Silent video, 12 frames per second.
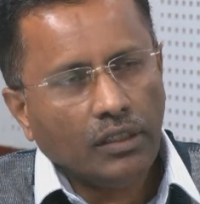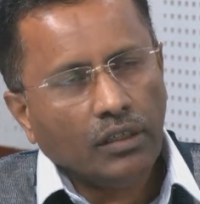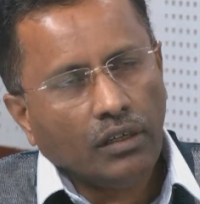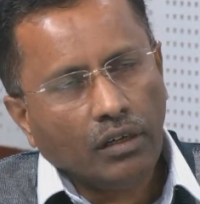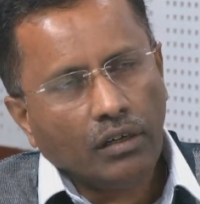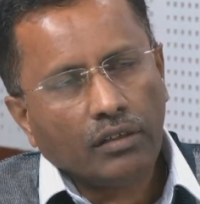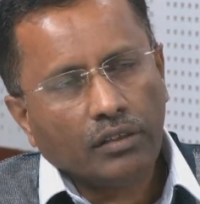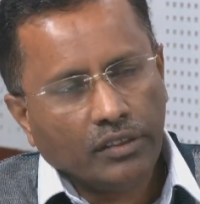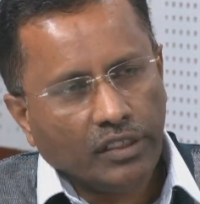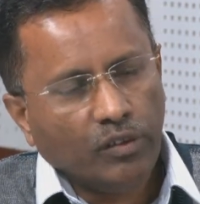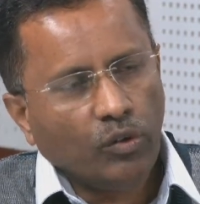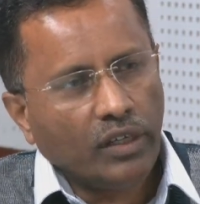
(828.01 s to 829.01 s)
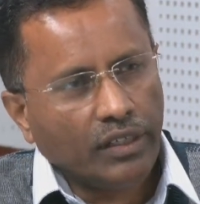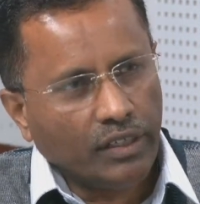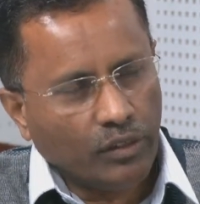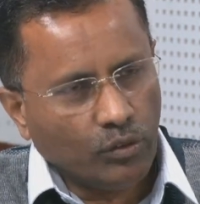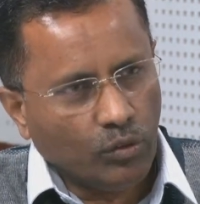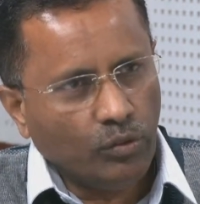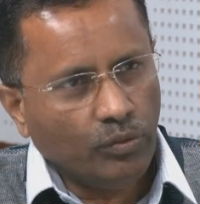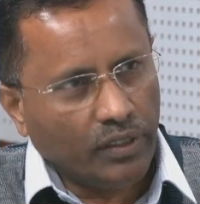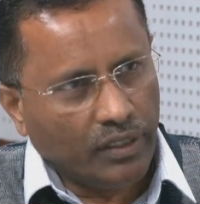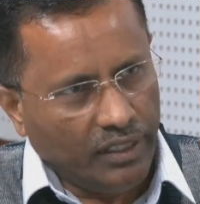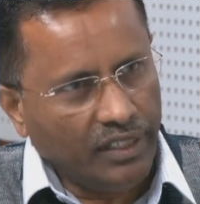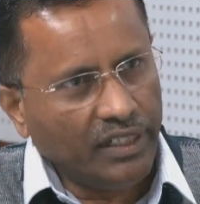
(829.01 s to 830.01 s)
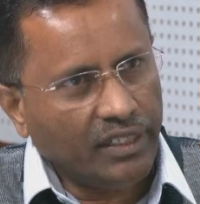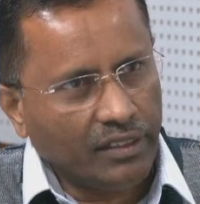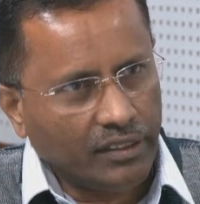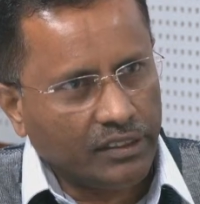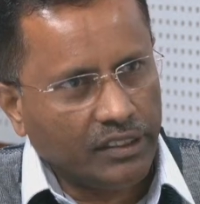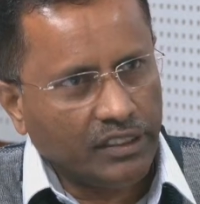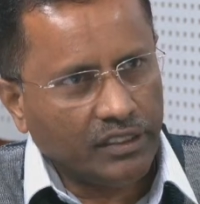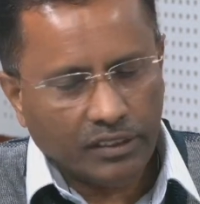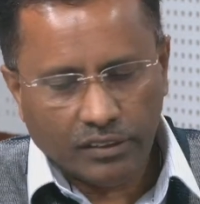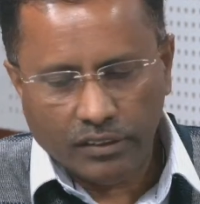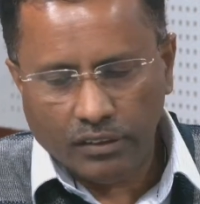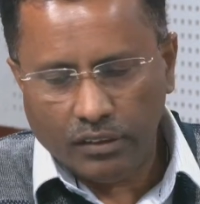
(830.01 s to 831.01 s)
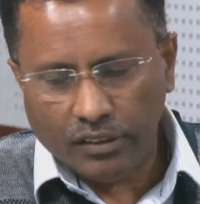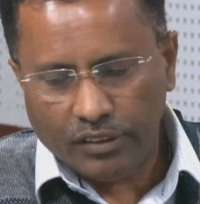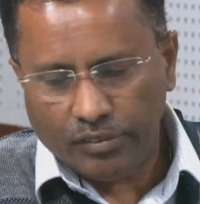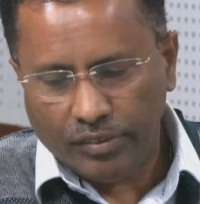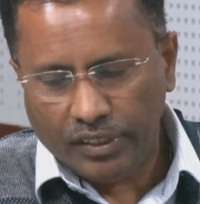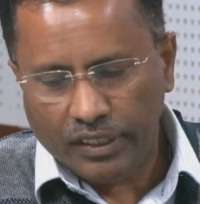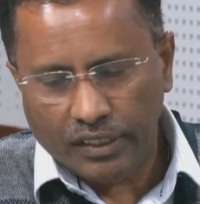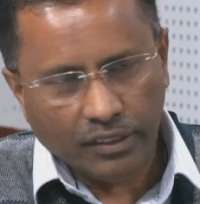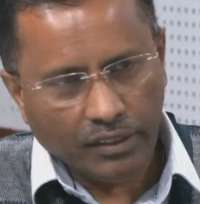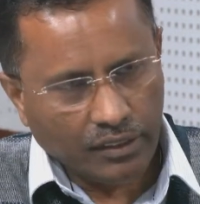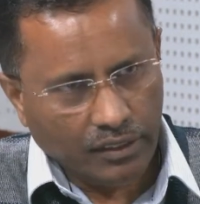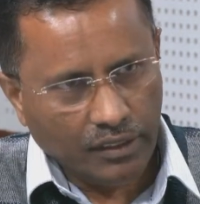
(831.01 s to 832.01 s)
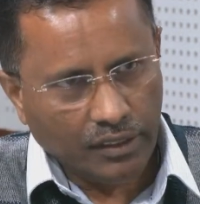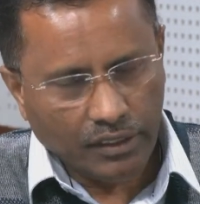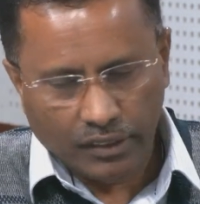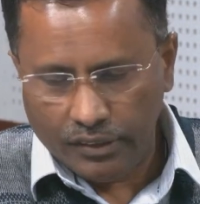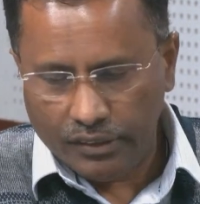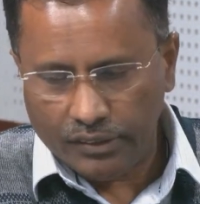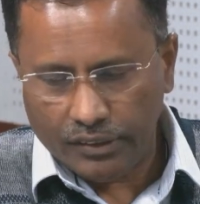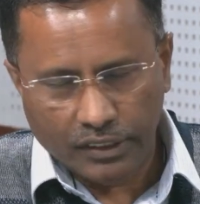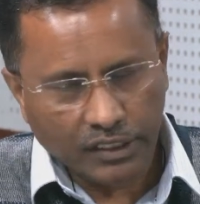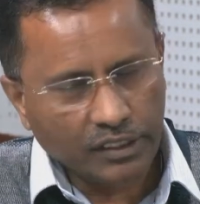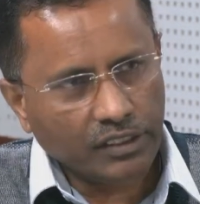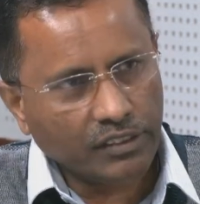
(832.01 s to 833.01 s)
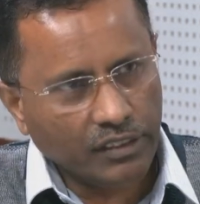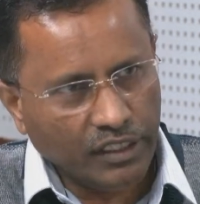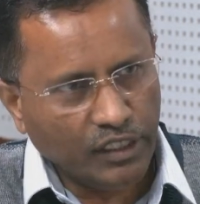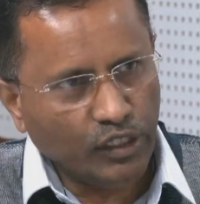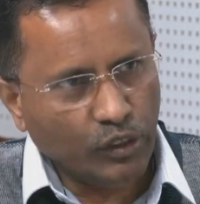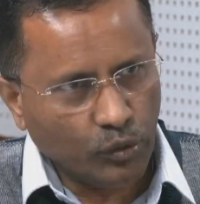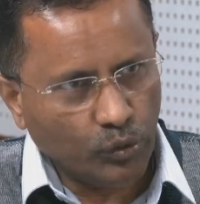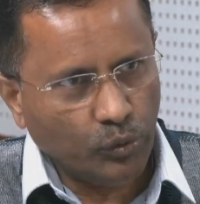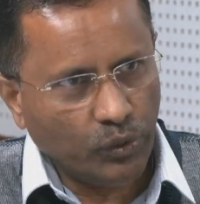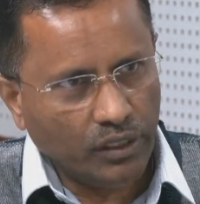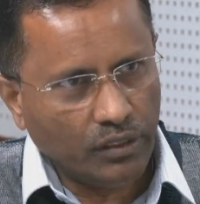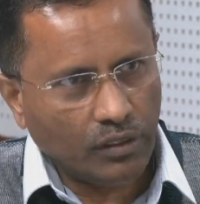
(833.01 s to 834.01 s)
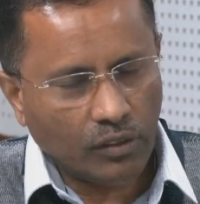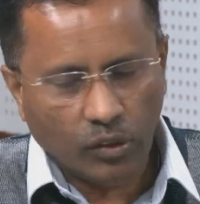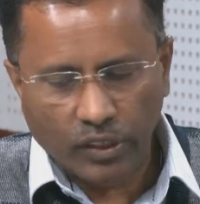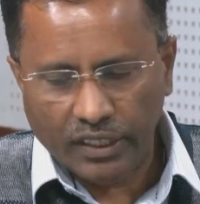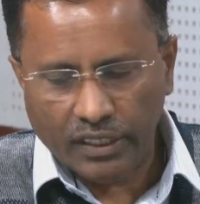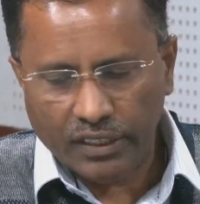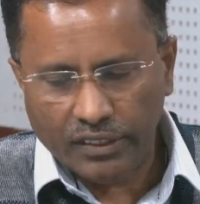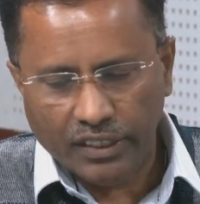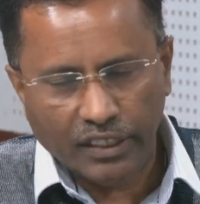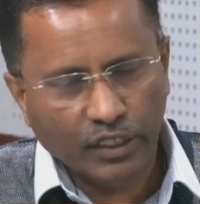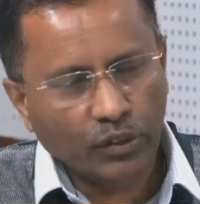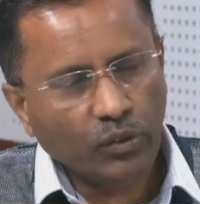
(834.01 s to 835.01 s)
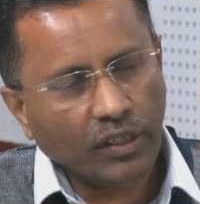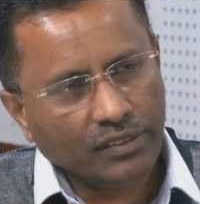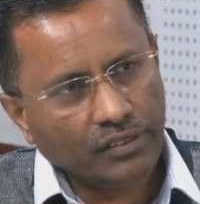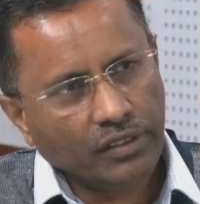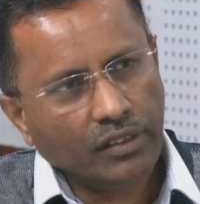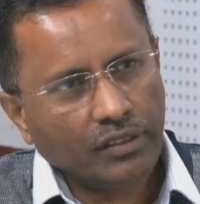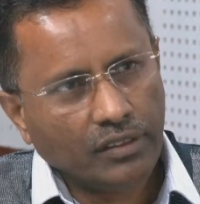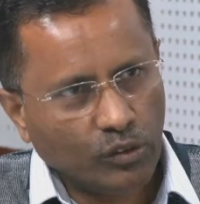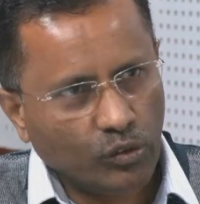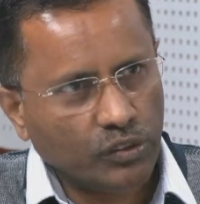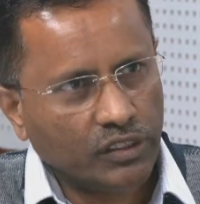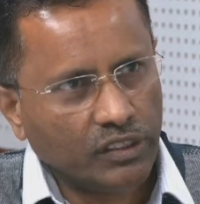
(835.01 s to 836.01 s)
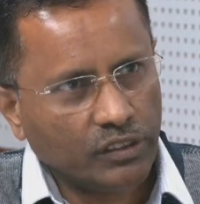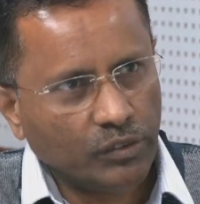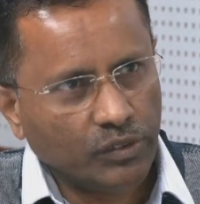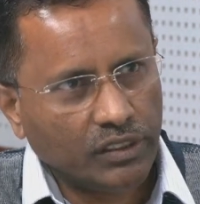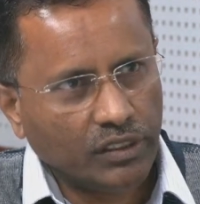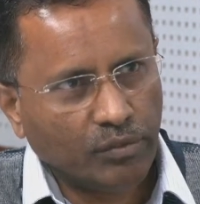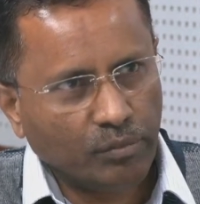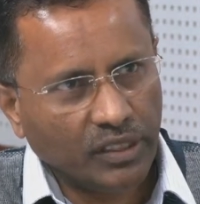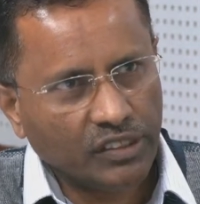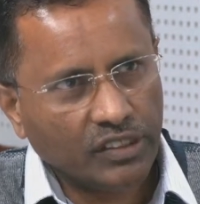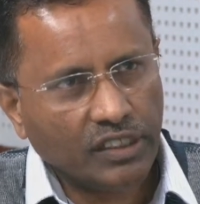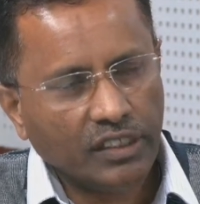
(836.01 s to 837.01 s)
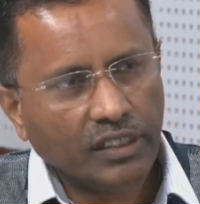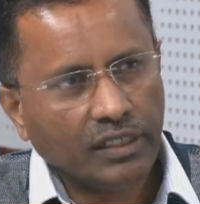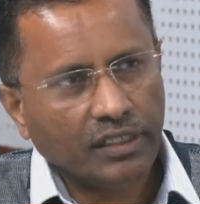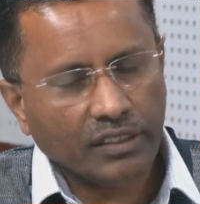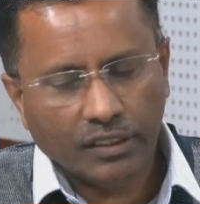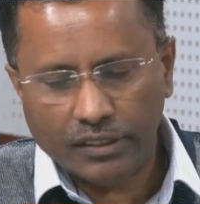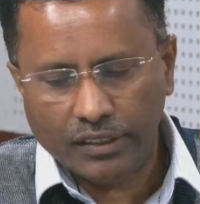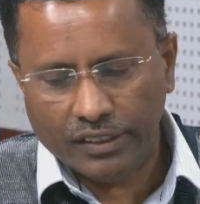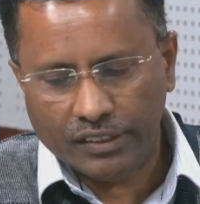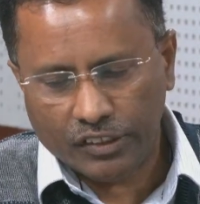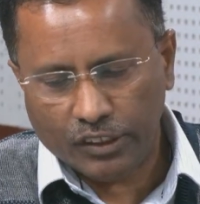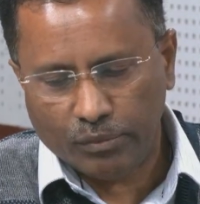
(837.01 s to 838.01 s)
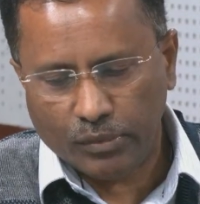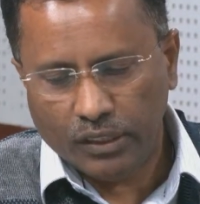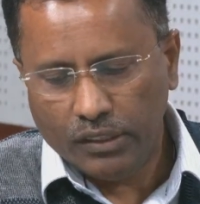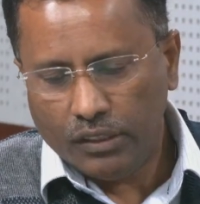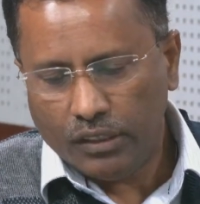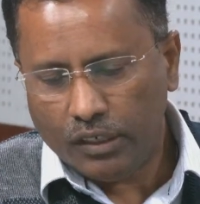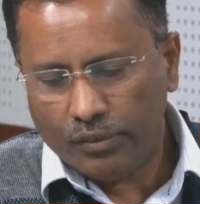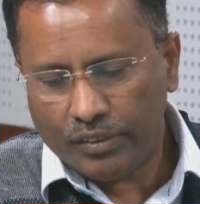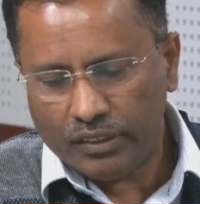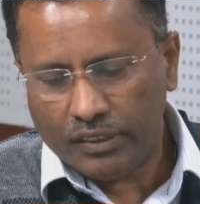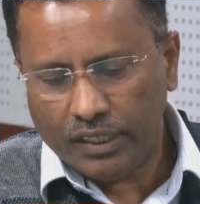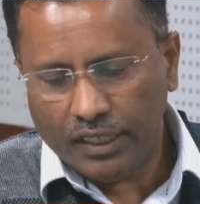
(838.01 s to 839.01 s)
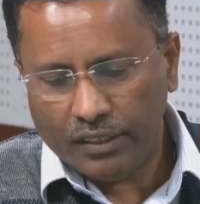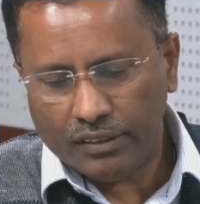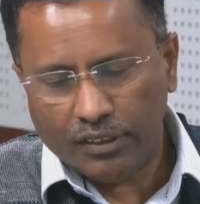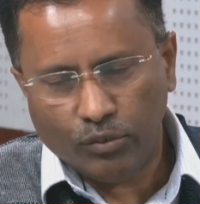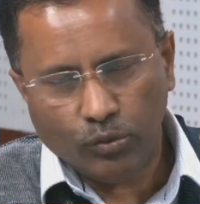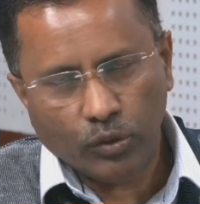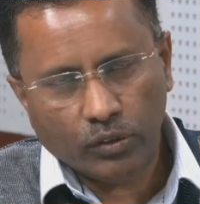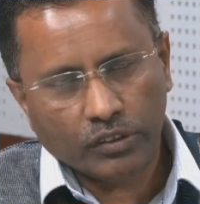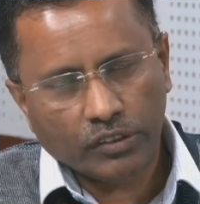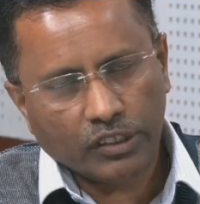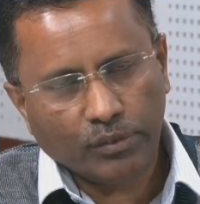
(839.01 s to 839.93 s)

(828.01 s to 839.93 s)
or they wanted to go for any other changes, or if any other the changes they need to do it accordingly, they need to answer the questions which are mentioned in the third step. After that, the fourth step